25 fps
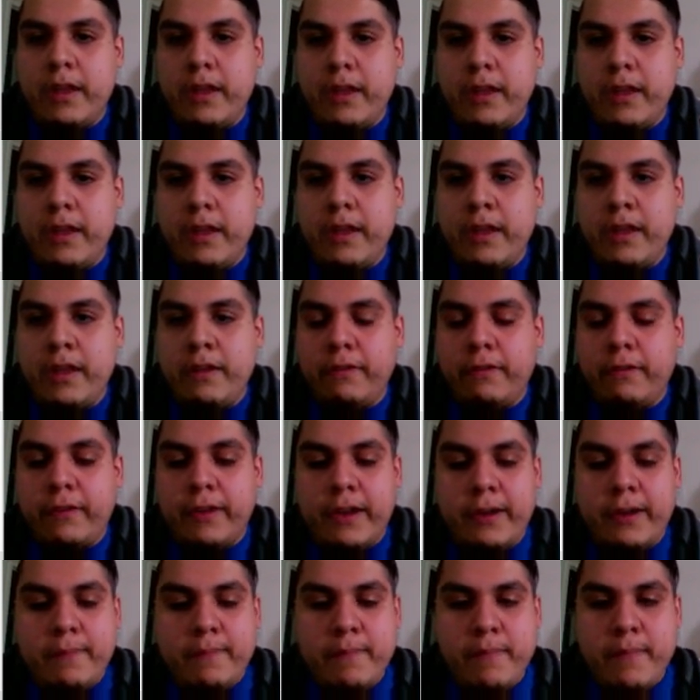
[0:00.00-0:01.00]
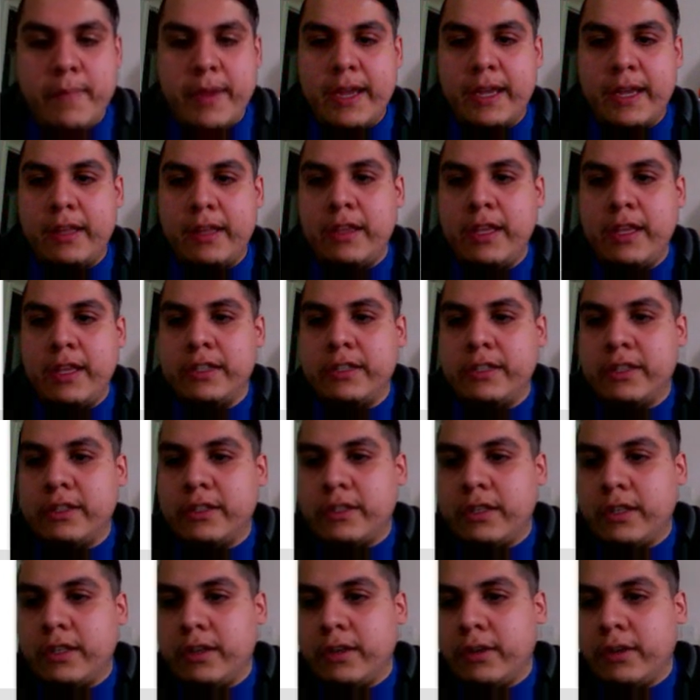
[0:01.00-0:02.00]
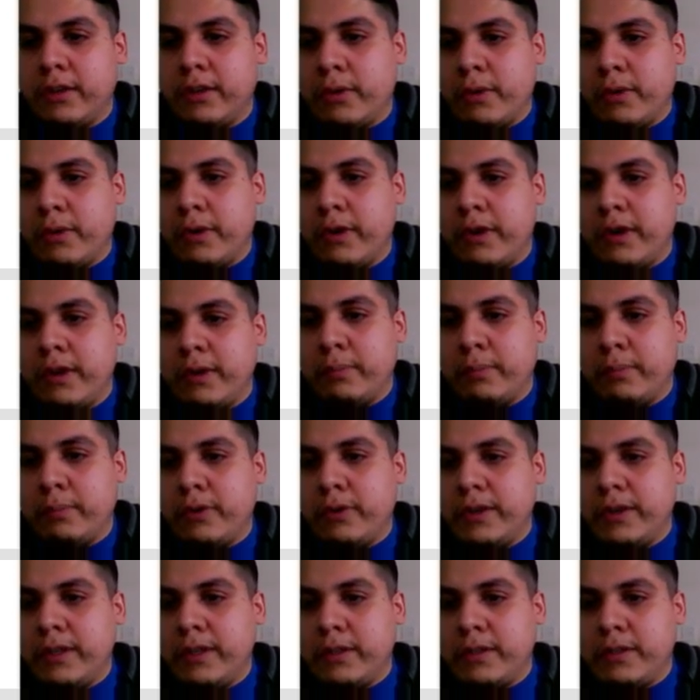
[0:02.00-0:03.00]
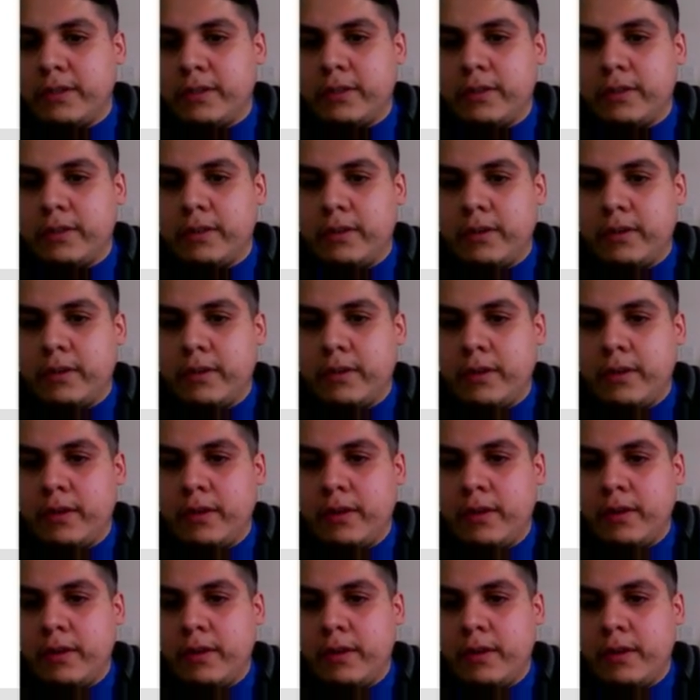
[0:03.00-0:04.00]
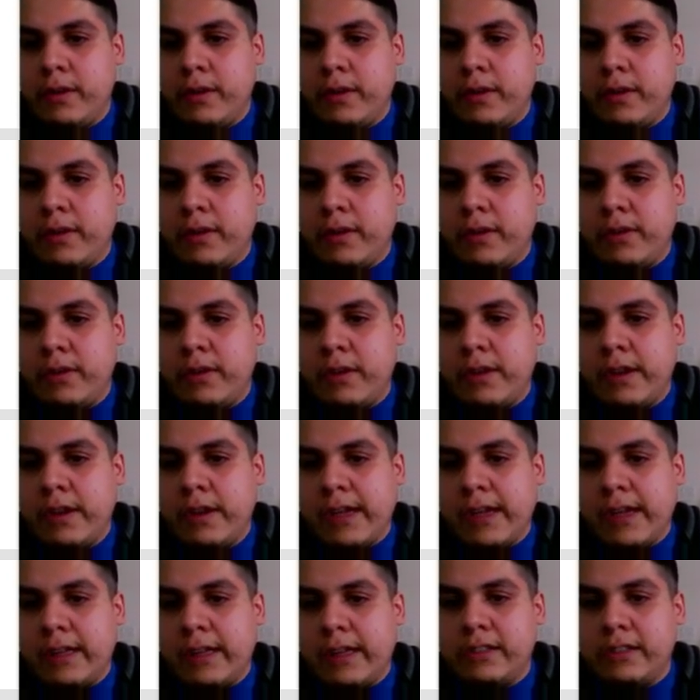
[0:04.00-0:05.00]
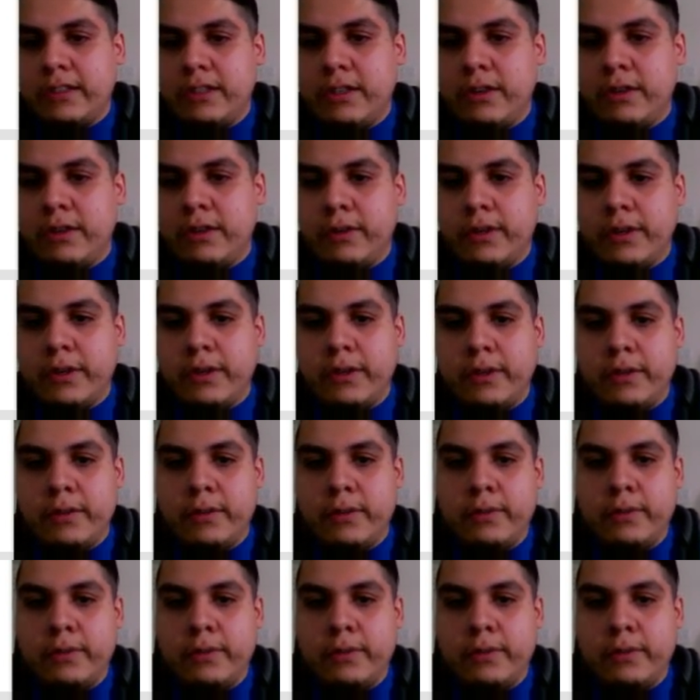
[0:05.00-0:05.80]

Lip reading: if I make these into coordinate points, you get 0,